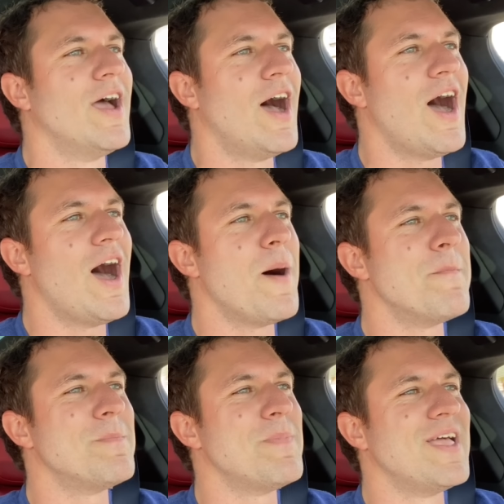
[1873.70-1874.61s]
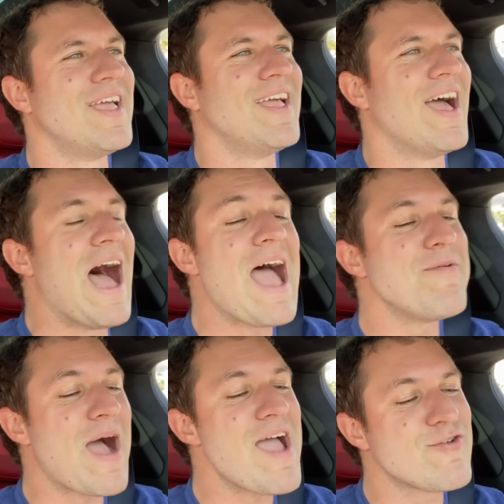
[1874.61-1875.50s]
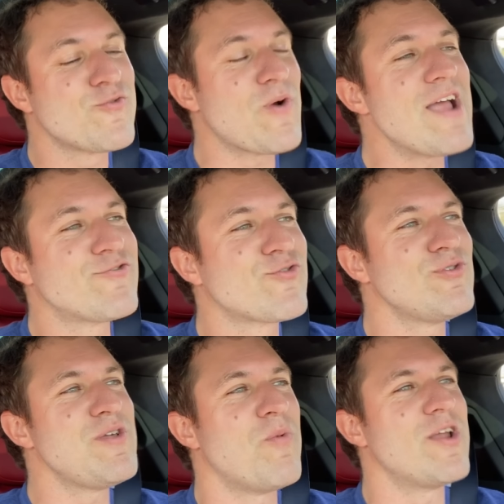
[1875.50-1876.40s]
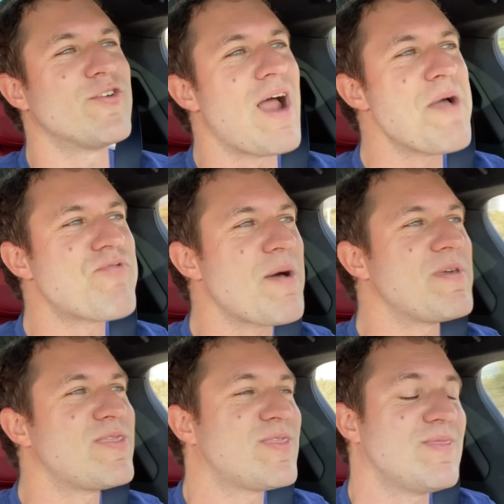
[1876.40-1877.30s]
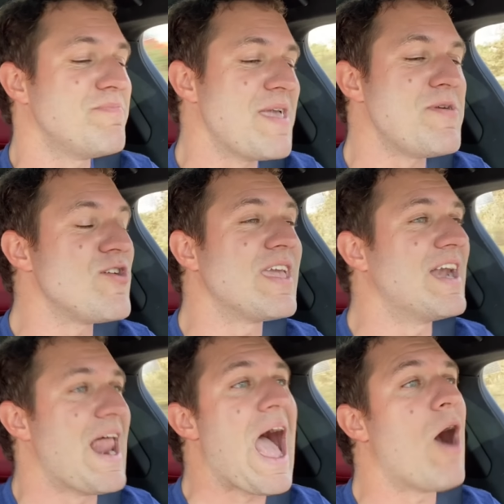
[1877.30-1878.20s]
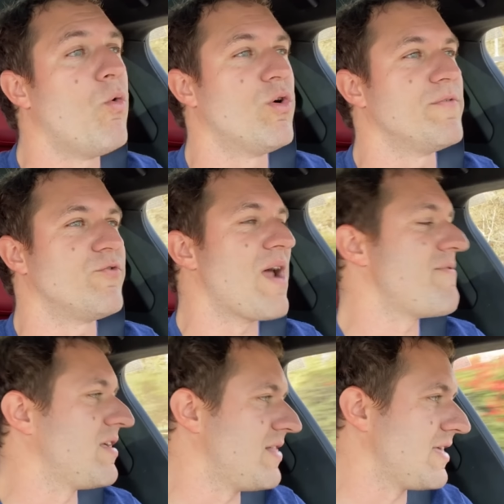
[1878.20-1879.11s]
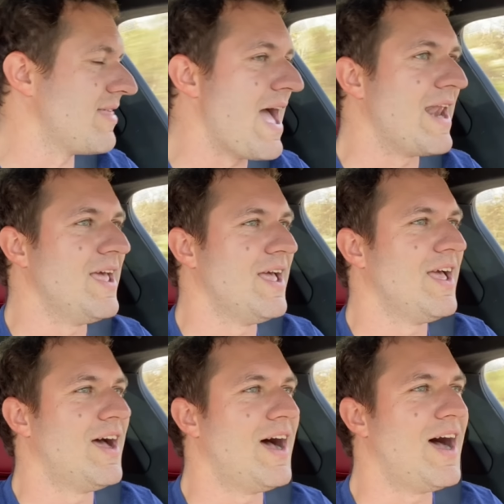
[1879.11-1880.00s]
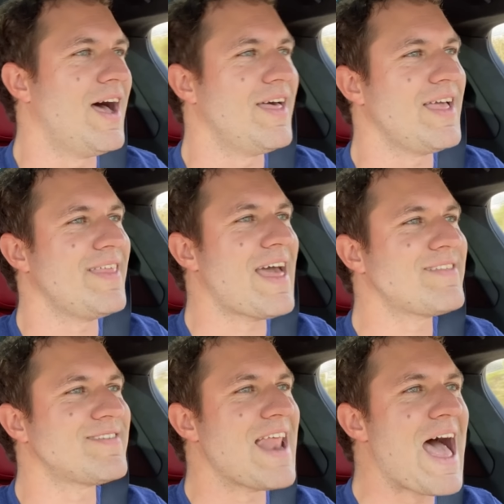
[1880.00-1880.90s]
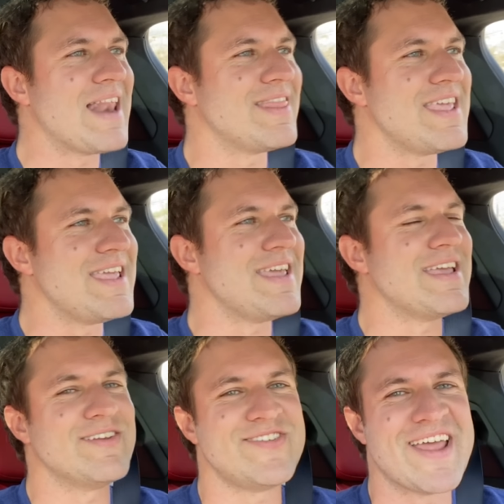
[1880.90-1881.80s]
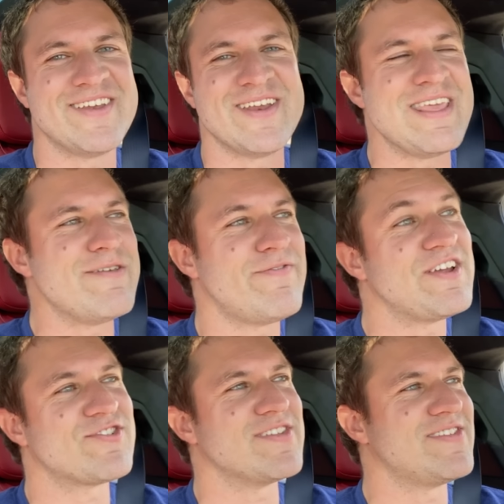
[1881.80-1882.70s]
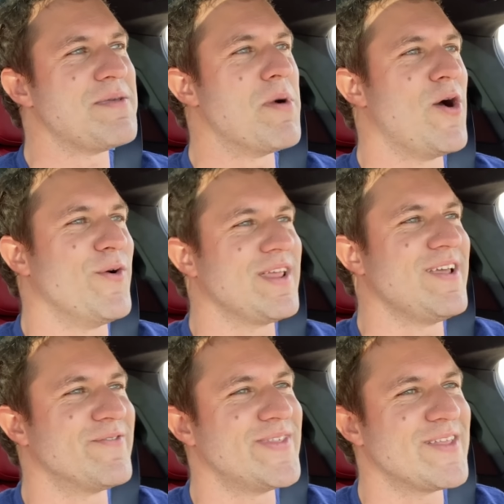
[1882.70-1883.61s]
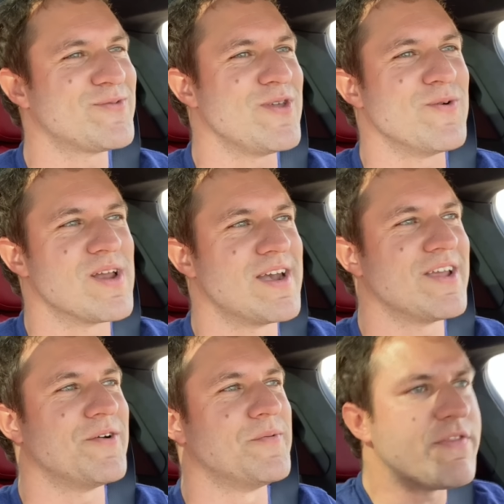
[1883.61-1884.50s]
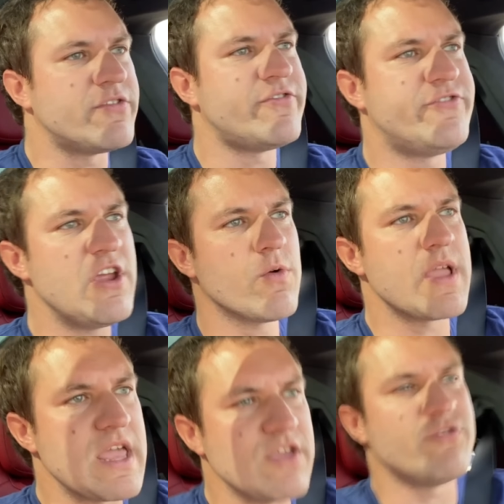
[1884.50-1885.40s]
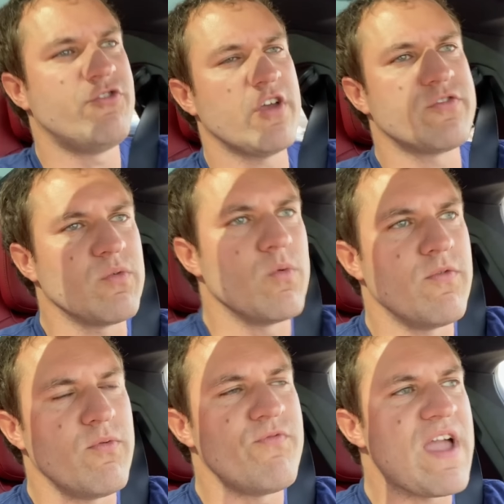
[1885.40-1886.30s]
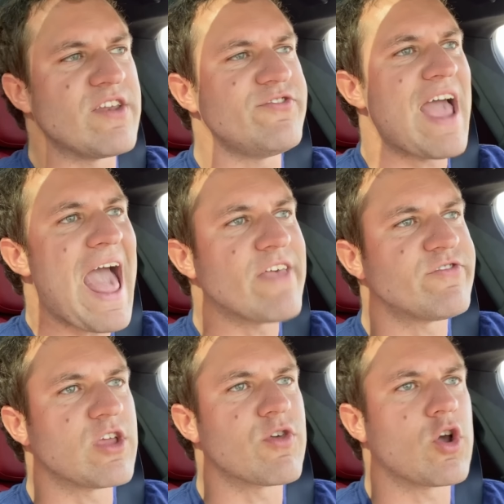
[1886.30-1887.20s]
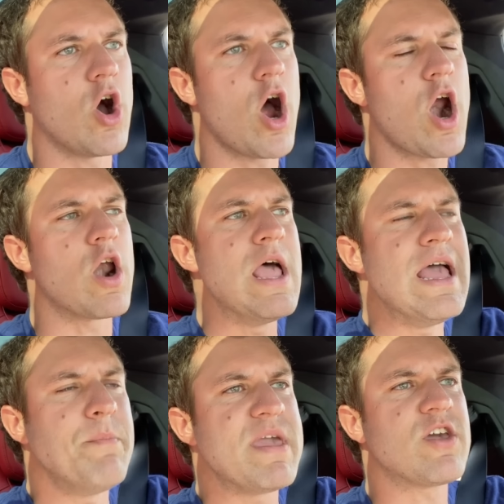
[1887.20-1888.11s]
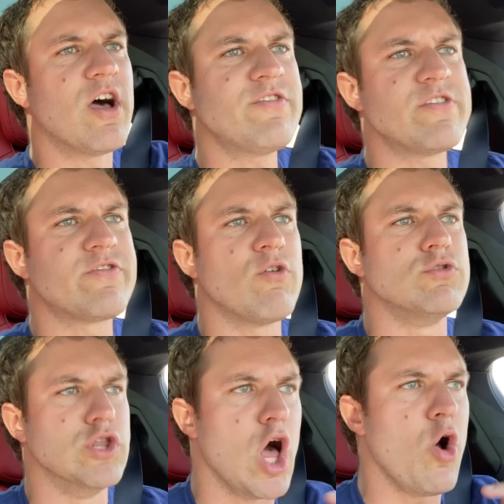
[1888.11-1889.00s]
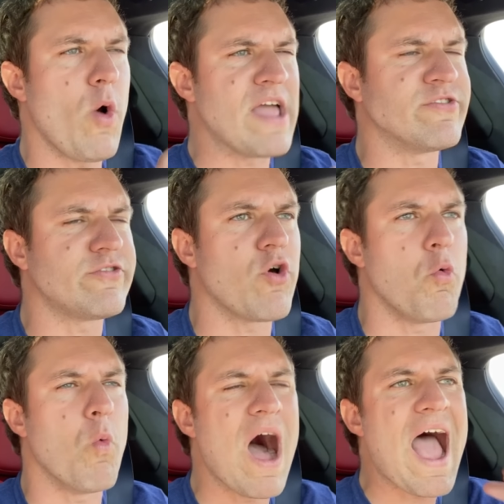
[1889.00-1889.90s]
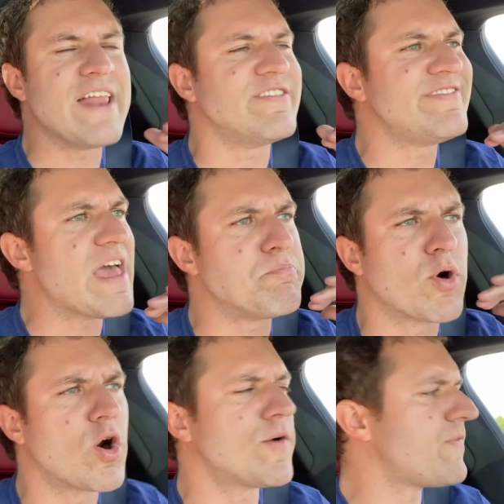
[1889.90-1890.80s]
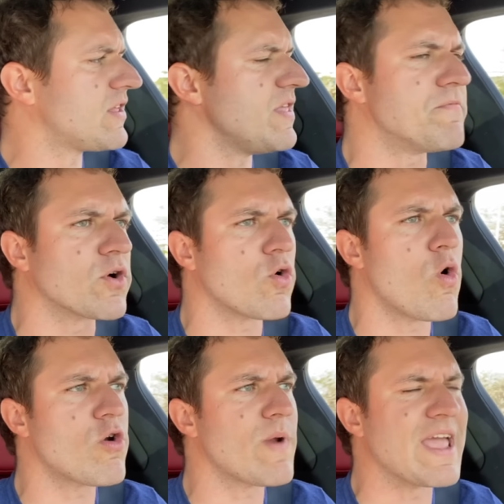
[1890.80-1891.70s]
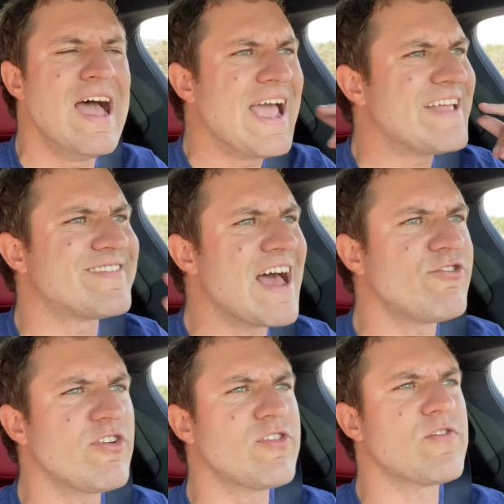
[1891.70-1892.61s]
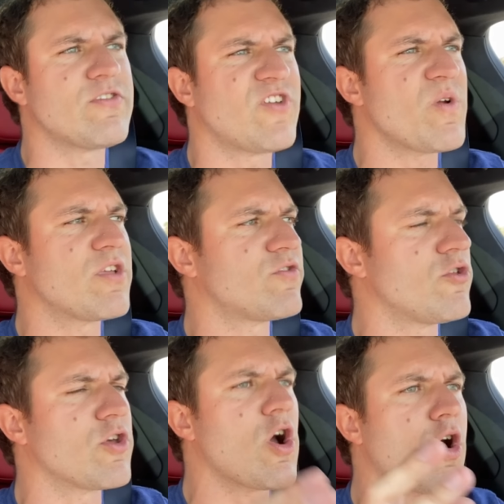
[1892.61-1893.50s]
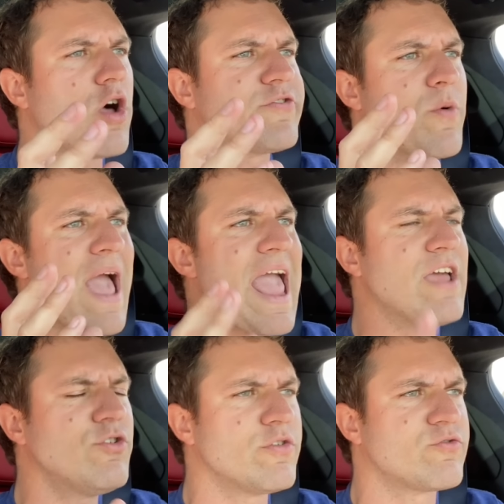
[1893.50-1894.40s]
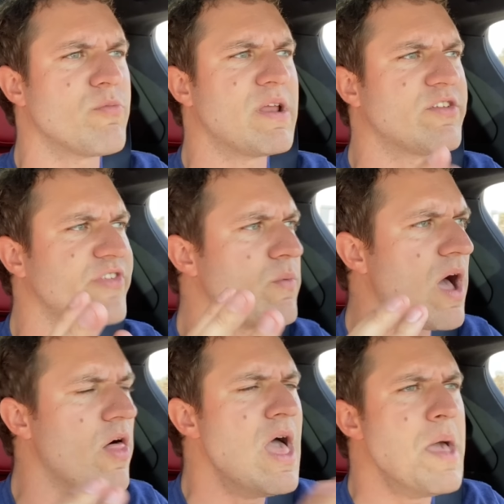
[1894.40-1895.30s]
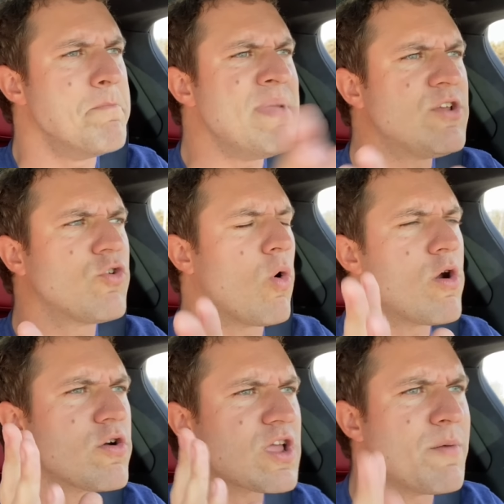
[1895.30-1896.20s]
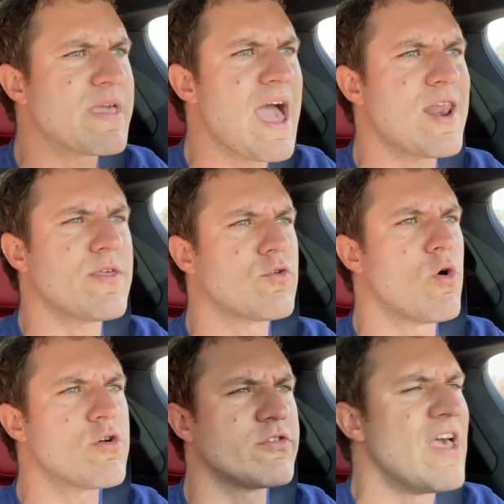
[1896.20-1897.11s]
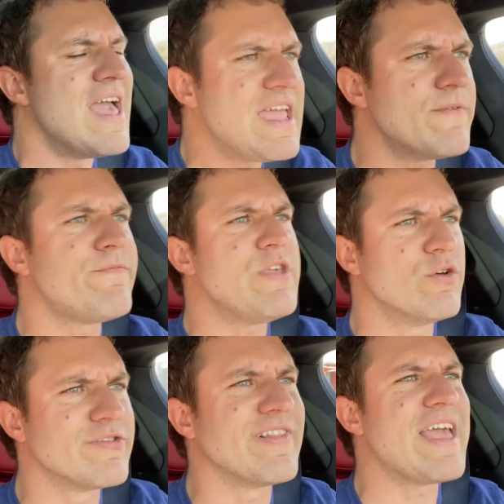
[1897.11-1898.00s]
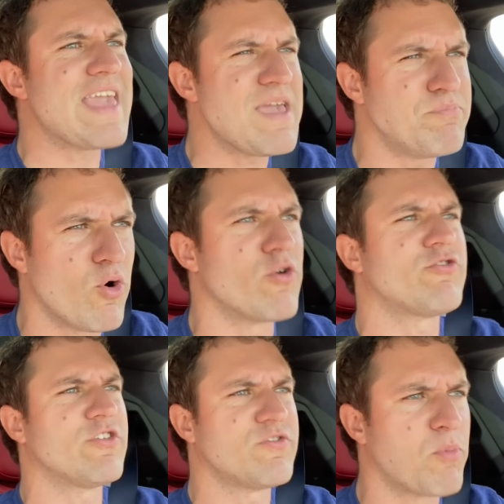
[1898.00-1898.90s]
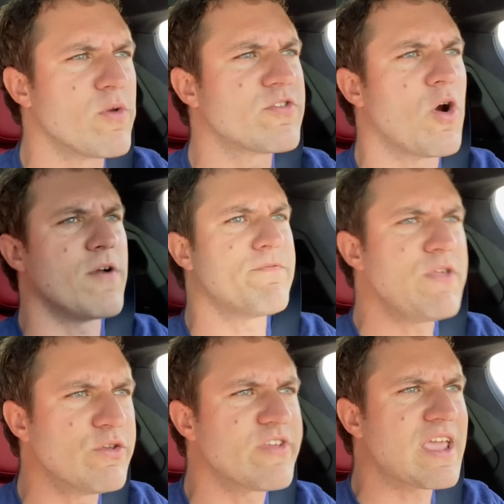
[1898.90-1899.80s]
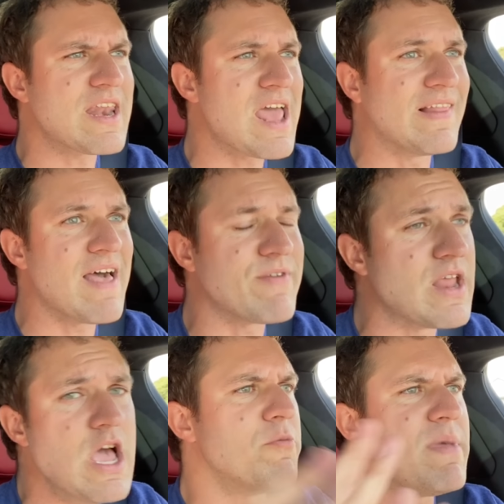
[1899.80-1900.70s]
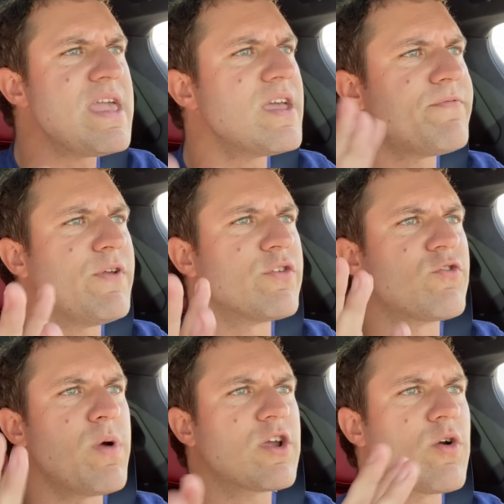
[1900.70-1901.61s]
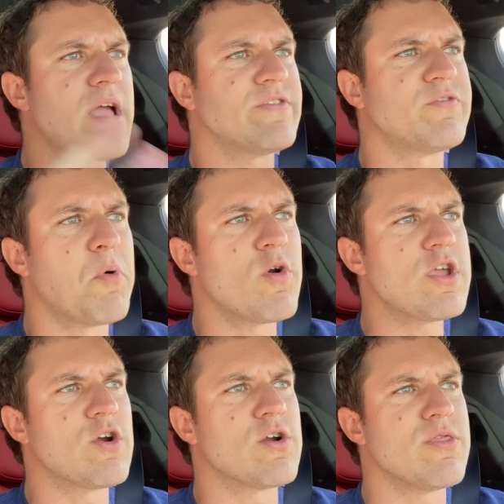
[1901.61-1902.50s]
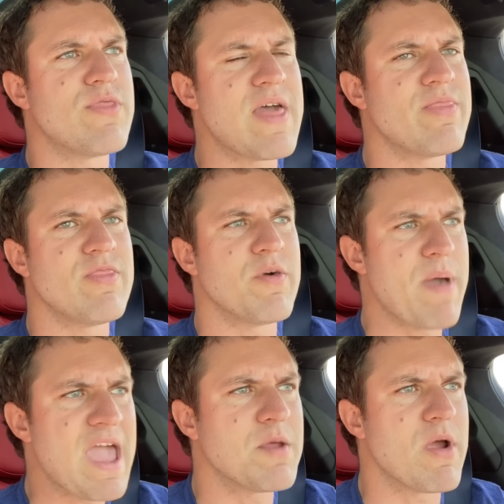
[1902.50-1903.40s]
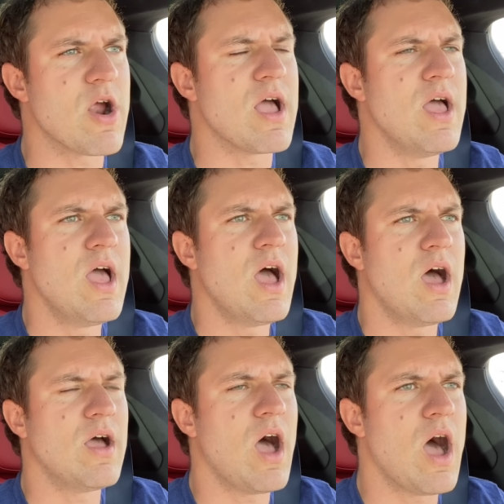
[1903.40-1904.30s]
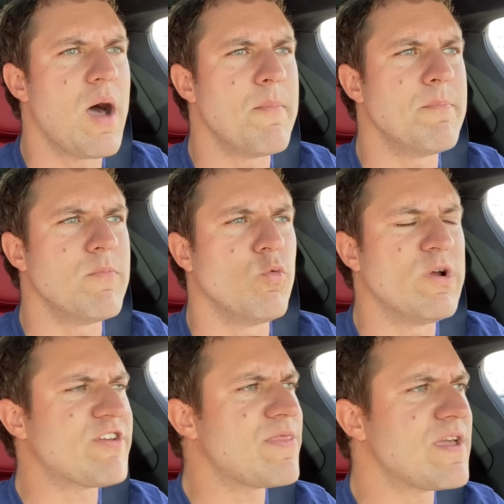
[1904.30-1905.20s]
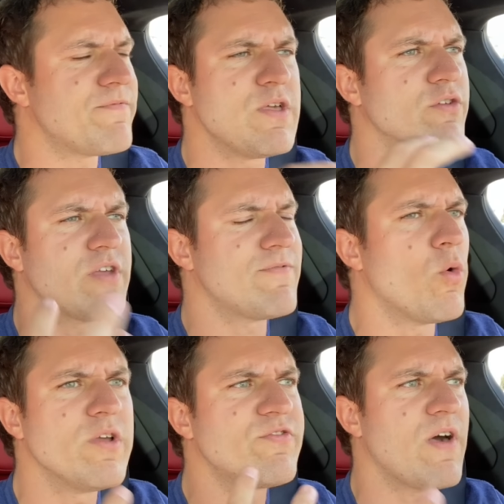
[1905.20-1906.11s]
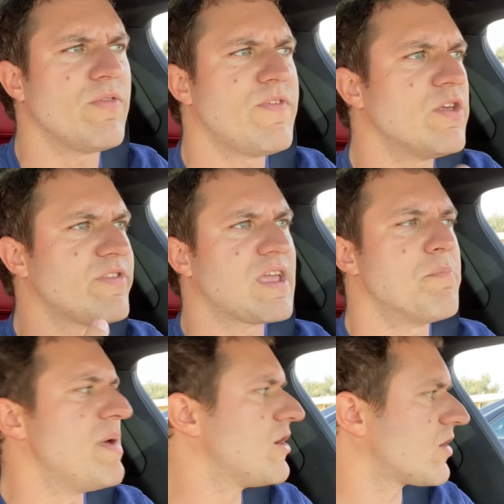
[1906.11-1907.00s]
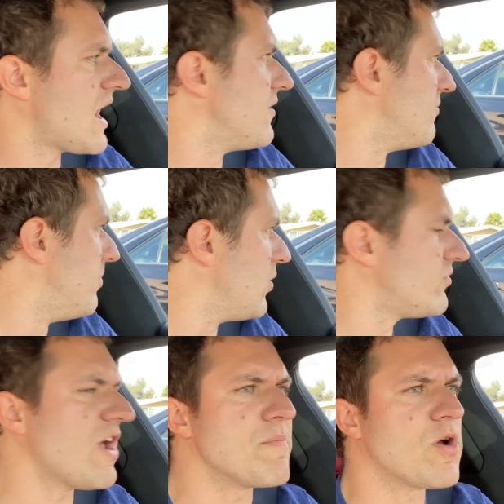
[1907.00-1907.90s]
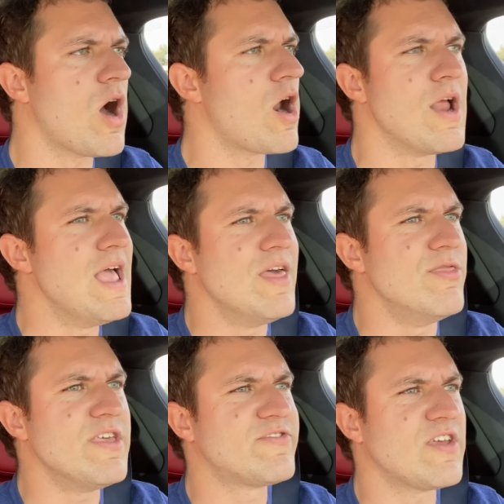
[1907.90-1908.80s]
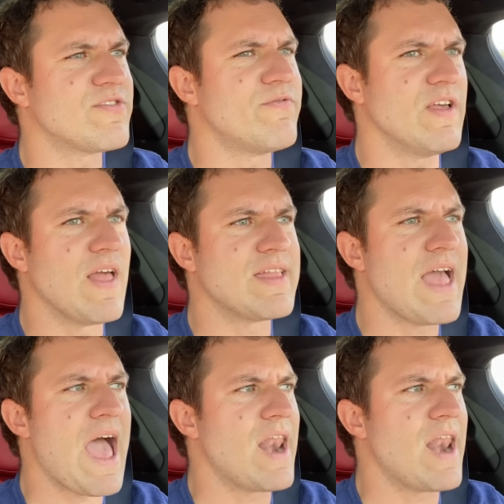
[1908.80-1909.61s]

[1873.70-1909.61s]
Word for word: um, I, I, I truly wonder, I probably, maybe you can get an hour of driving like that uh, that's not the intended efficiency mode if that's what you want to do. Yeah, the steering is just fantastic. The car, because it's so low and so wide, set perfectly for cornering. It's not just that the steering is good, the car also handles tremendously well. Mid-corner, coming out of the corners, it feels like a Porsche sports car. It feels like a 911. To me, it feels quicker and sportier than the Panamera um, which I think feels, I've always felt feels like a bigger kind of boat type car. This doesn't feel like that.